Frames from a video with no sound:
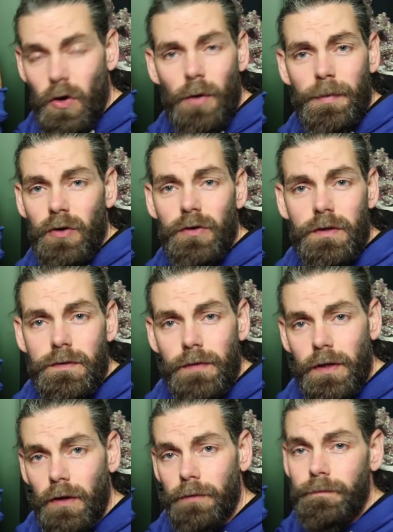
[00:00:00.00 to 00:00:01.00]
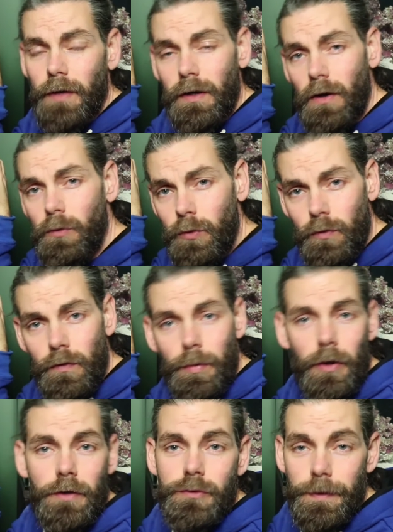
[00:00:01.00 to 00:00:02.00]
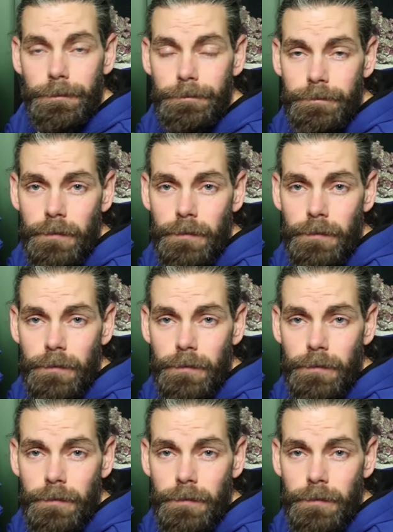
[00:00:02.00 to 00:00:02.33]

comment on this video and I will reply to it.